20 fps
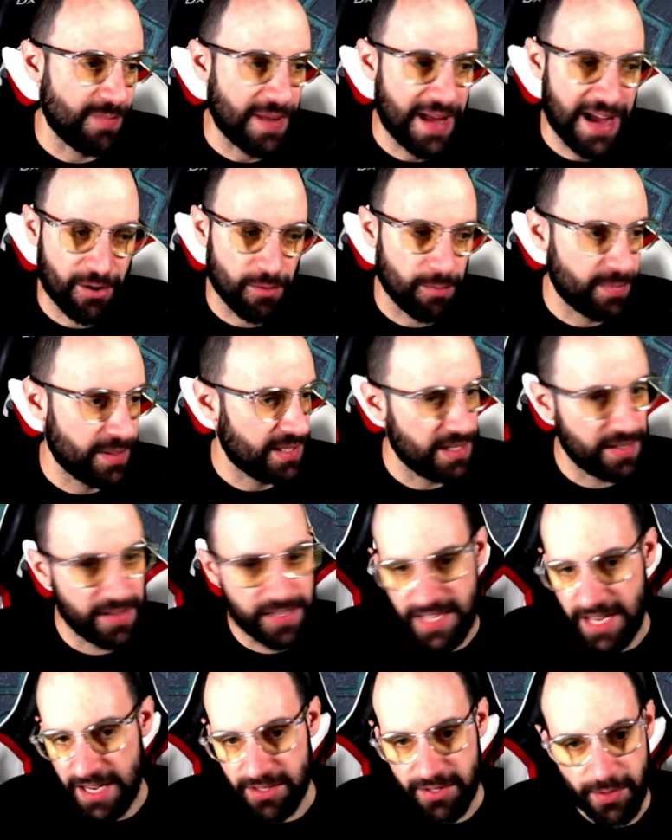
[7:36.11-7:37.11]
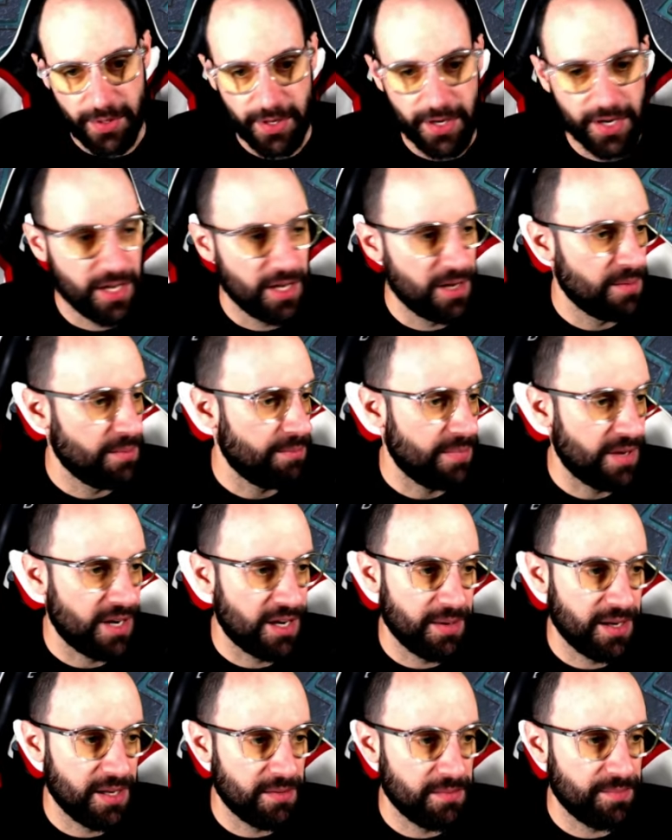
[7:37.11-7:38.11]
a completely disaster. But
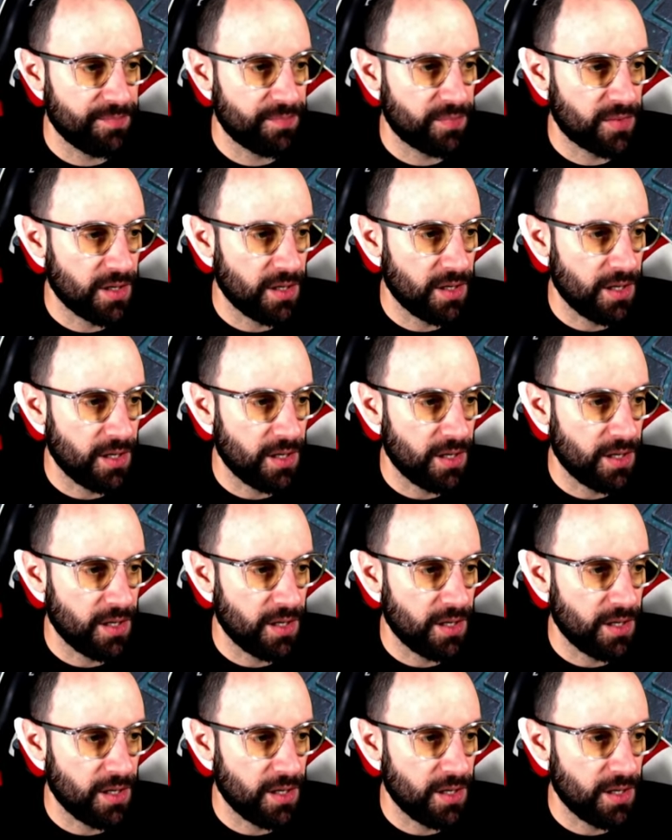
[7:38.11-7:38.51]
I mean,